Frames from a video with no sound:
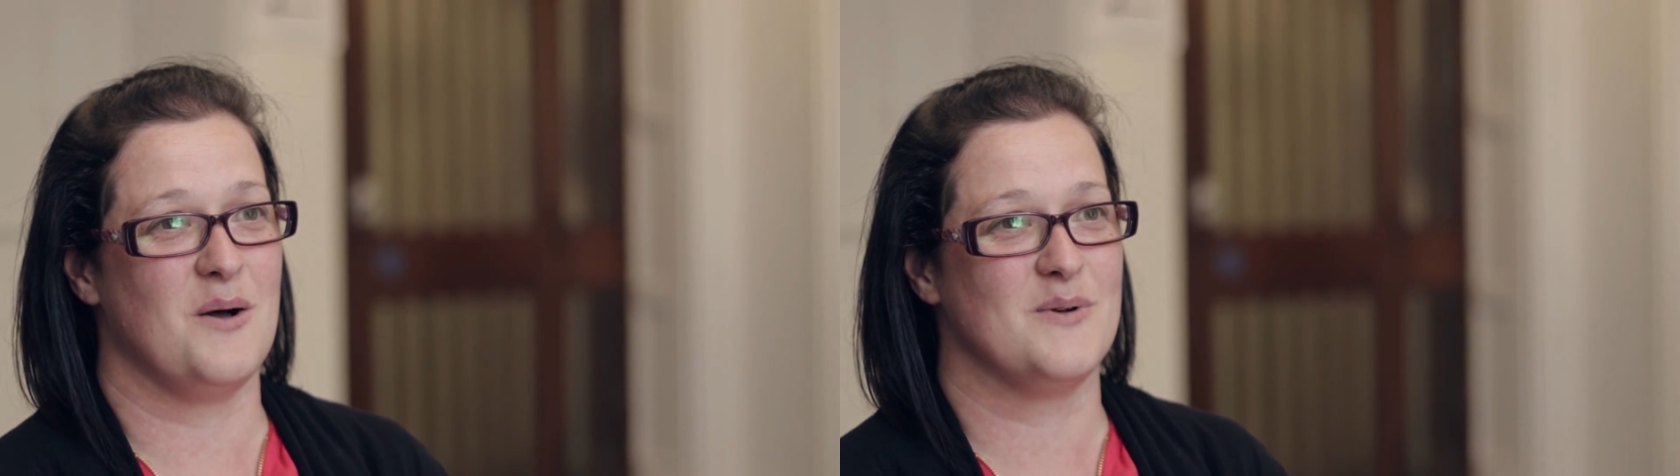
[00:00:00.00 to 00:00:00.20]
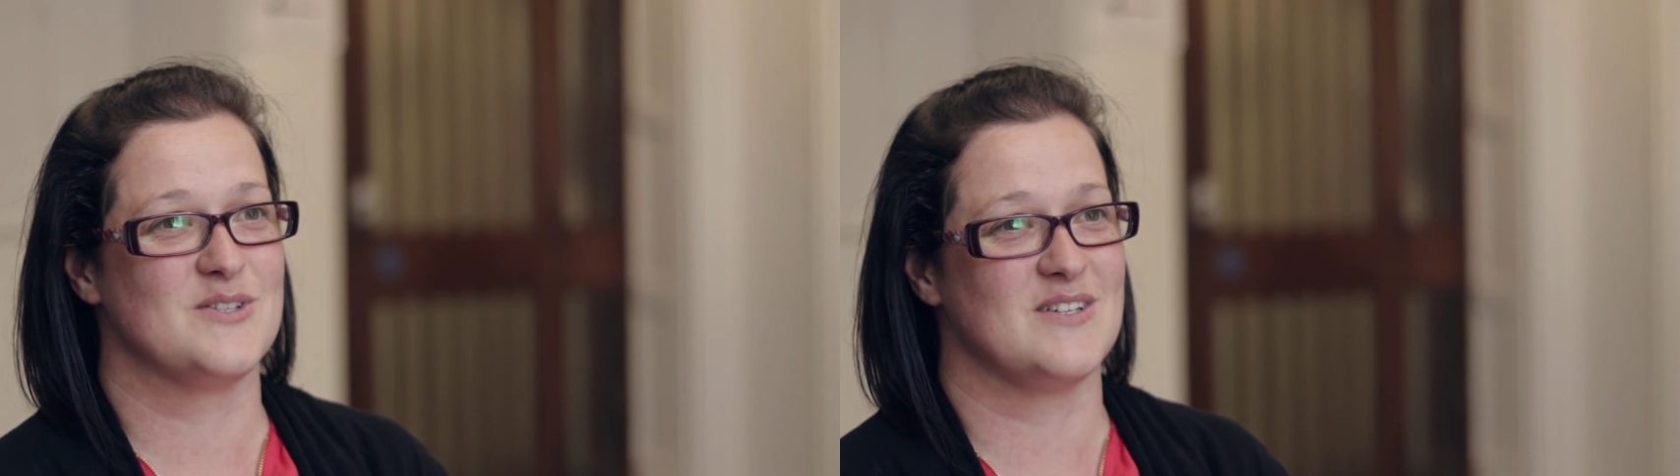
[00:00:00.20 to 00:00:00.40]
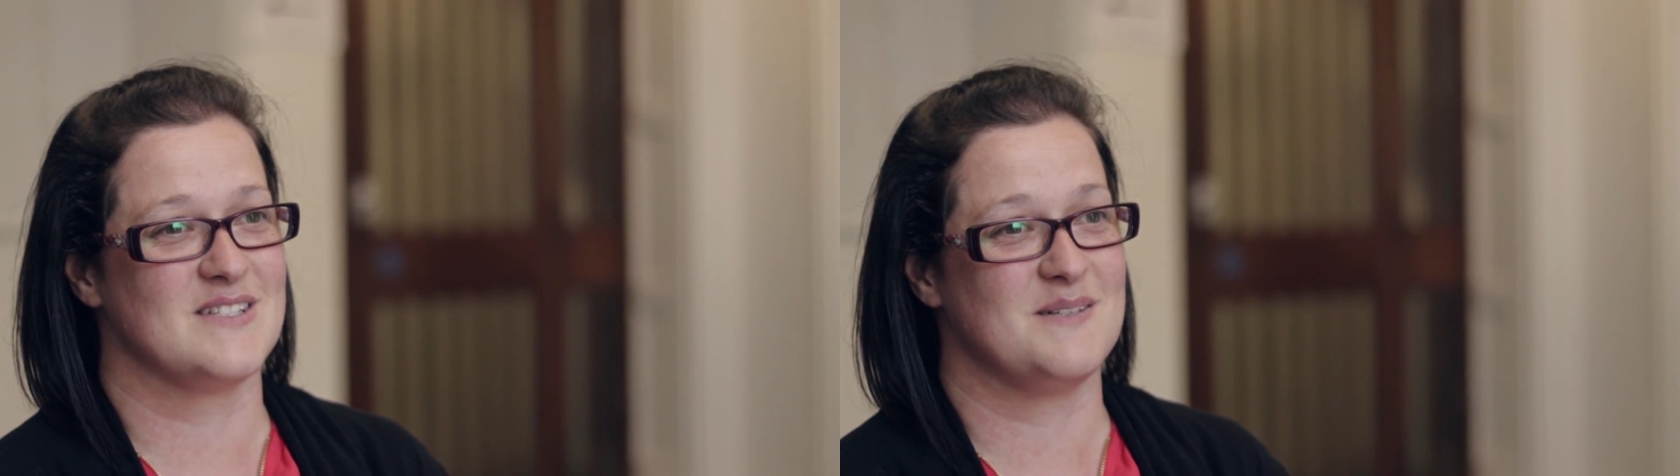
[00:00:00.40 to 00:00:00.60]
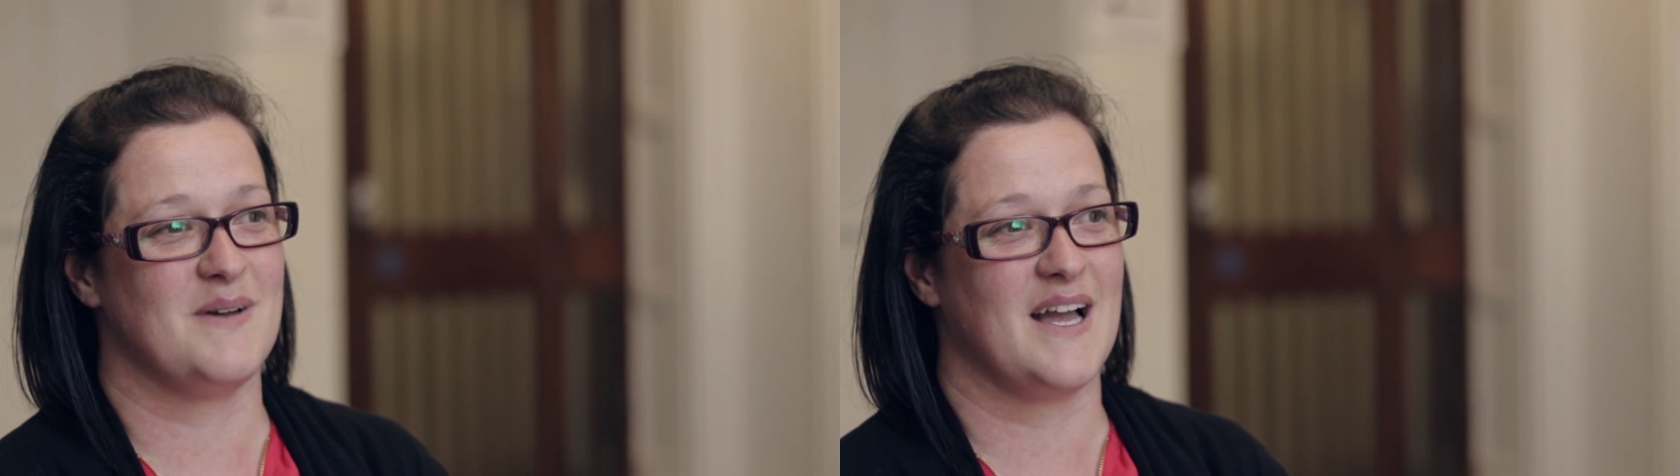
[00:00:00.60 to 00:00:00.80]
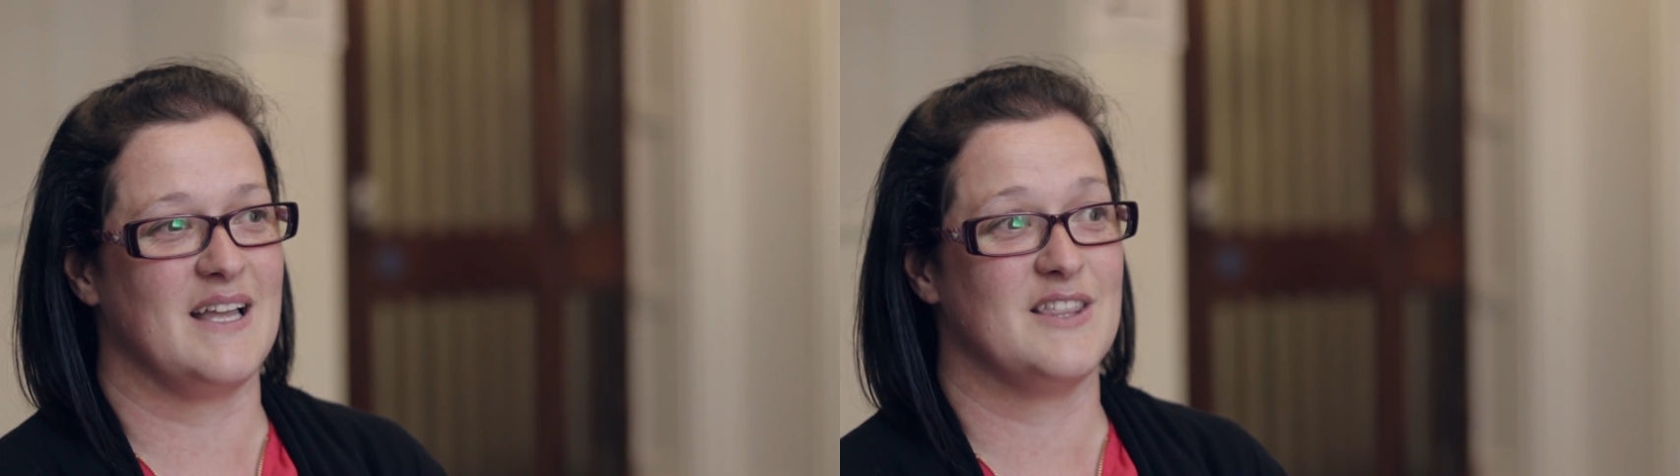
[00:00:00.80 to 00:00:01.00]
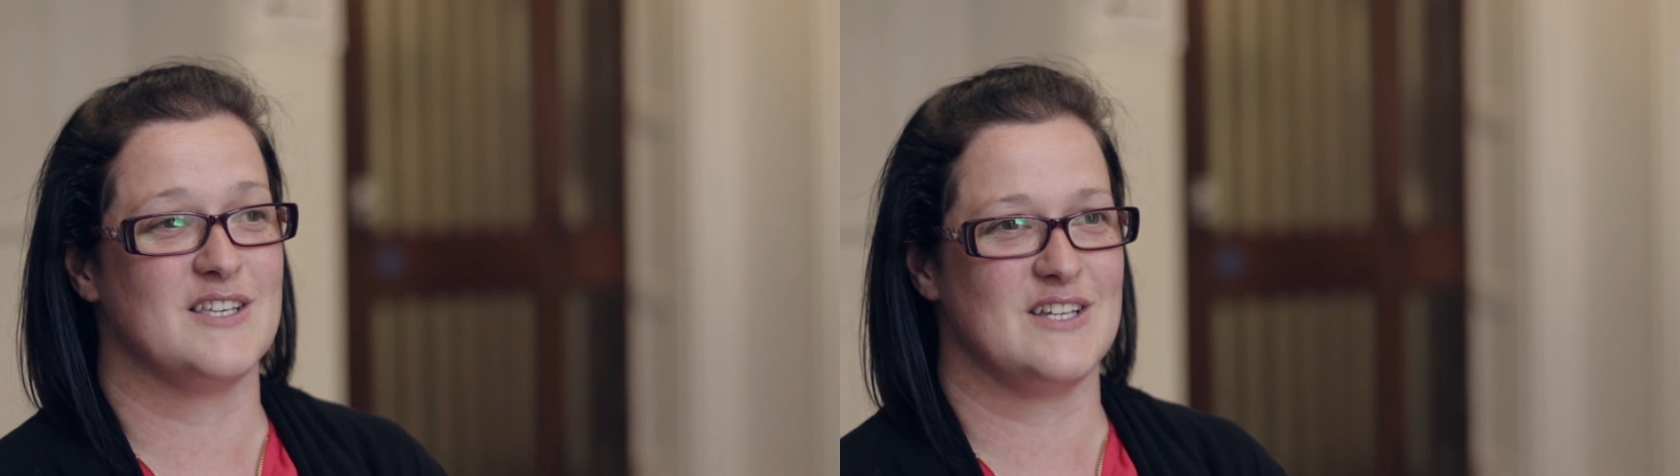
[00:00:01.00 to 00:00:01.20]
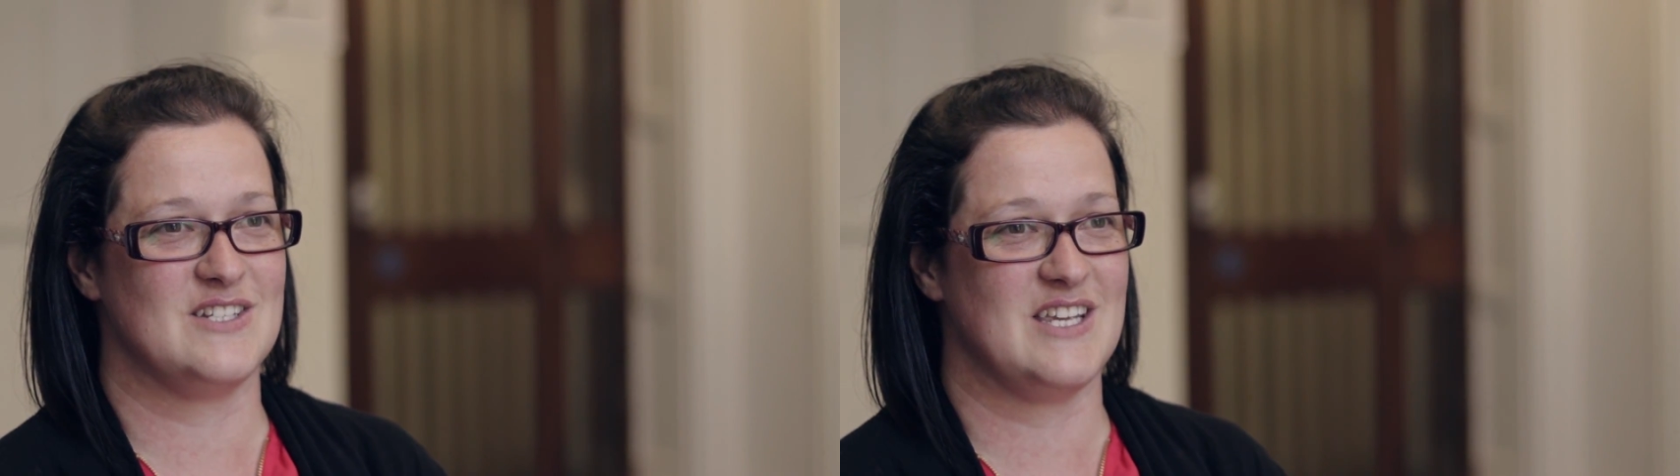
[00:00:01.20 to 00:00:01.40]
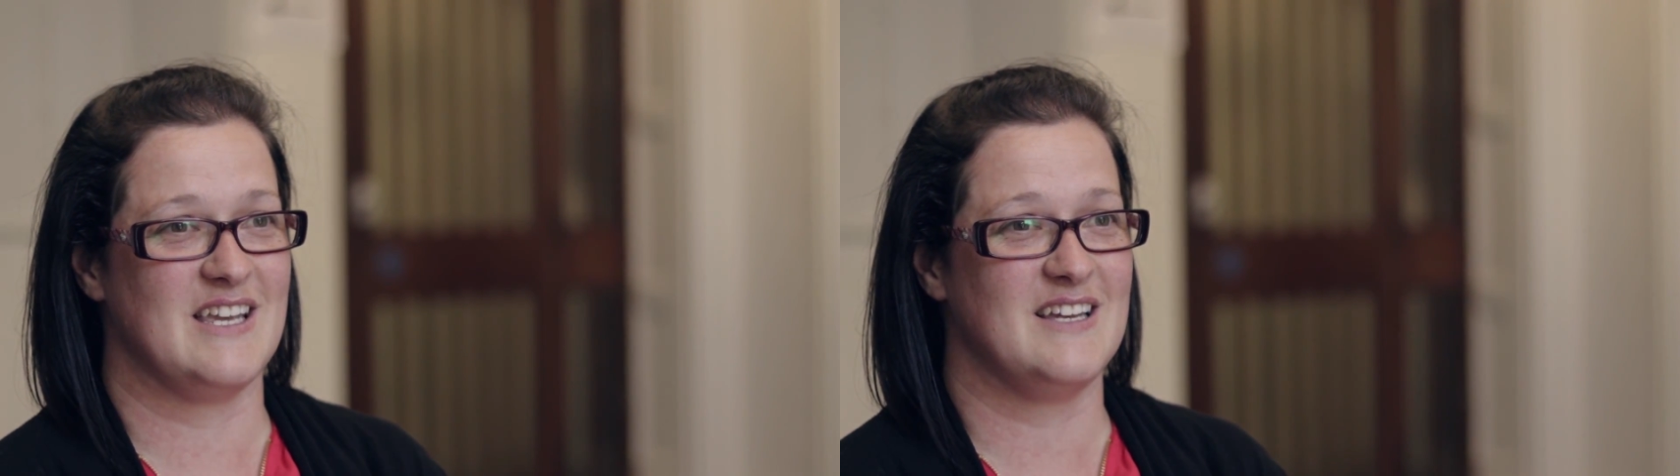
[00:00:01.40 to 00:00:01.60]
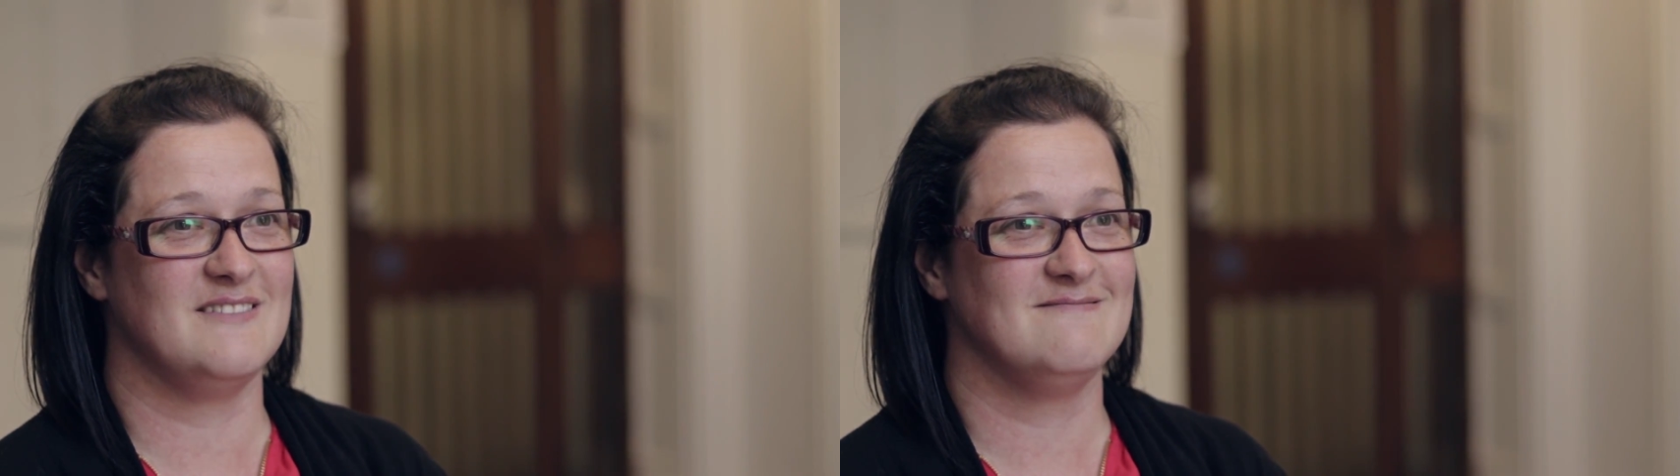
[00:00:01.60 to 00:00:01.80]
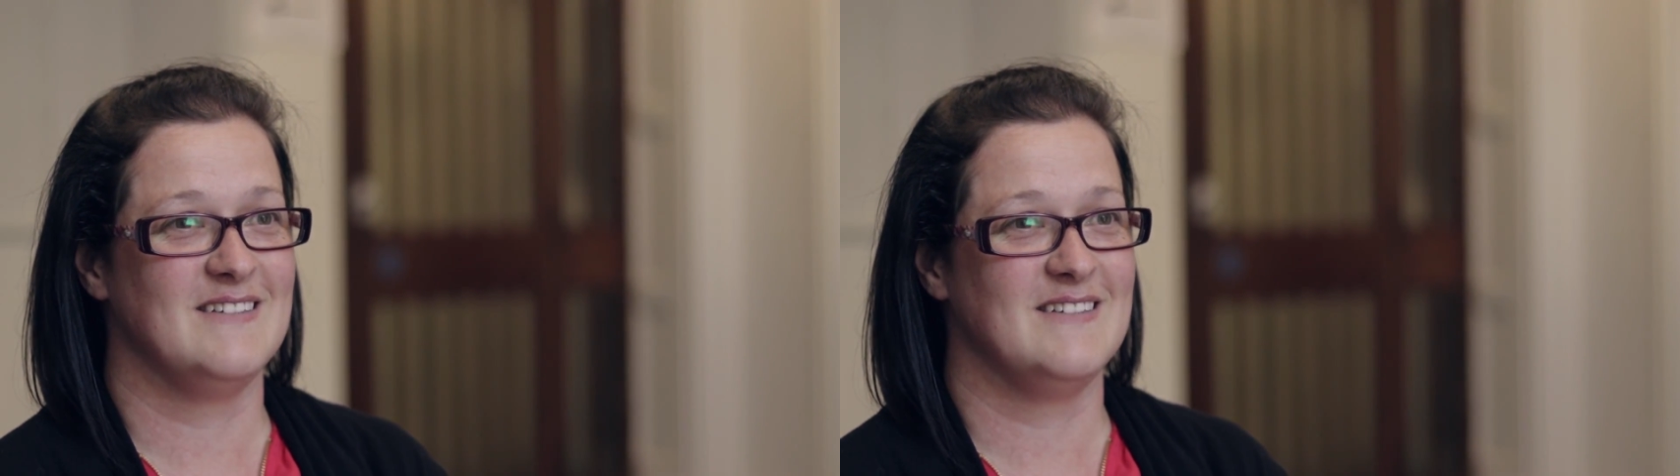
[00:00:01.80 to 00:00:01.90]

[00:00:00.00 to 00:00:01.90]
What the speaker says: almost onto my third year,